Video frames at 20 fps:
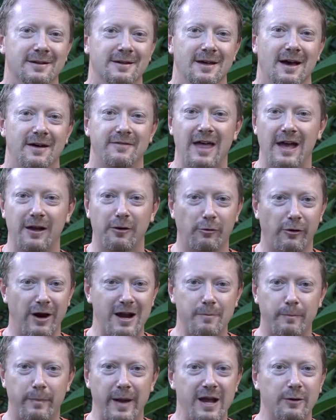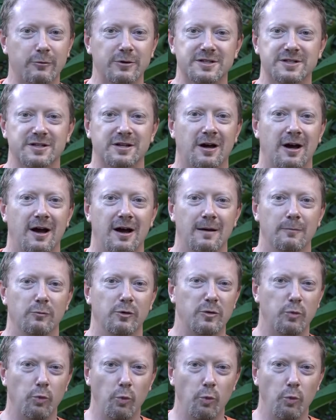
of that great banquet to come with